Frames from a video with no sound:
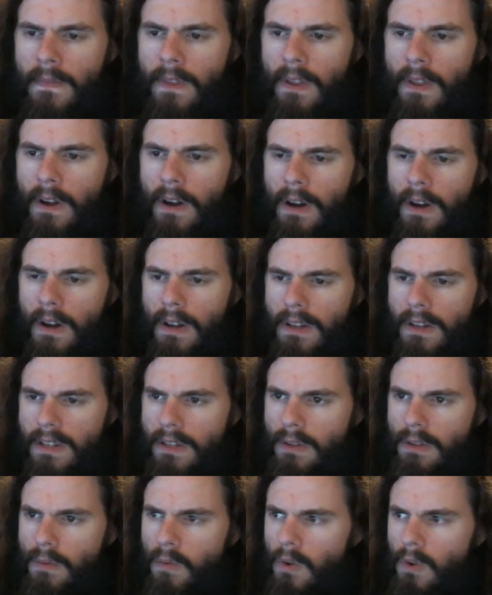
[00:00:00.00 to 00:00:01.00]
uh, until
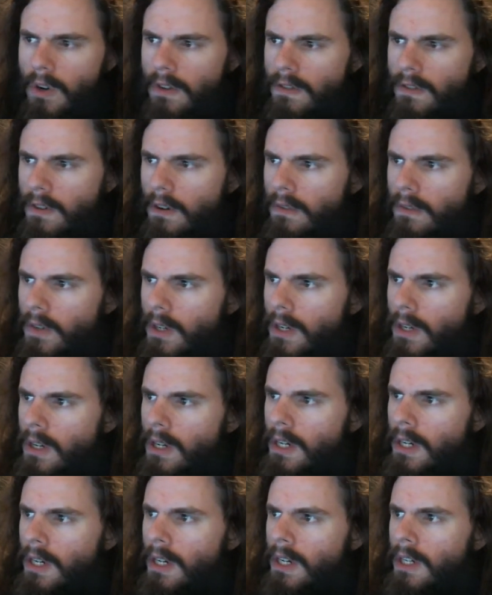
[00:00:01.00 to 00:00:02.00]
the war is over.
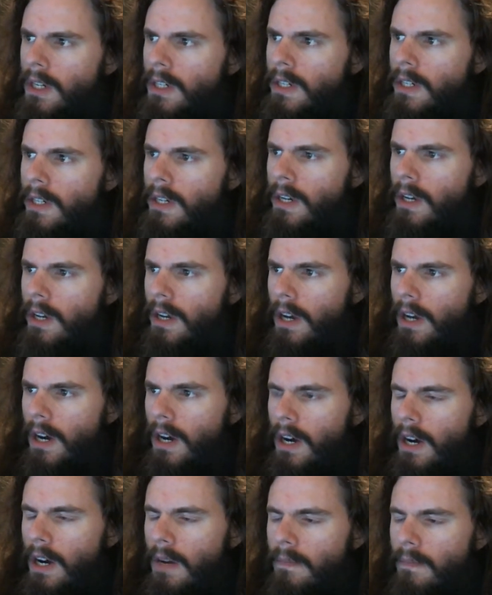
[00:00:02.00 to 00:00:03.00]

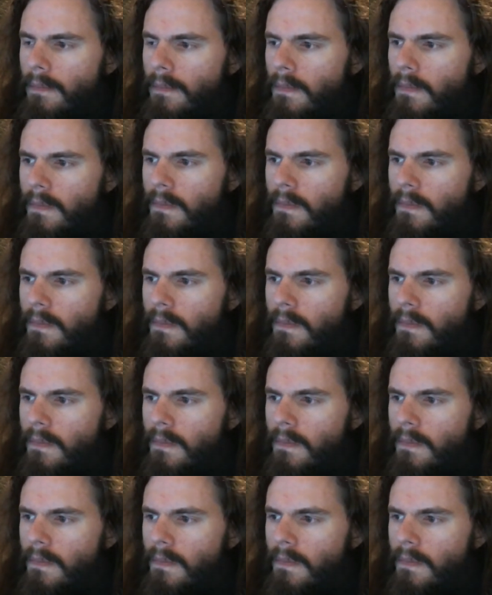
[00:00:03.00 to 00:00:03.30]
Um,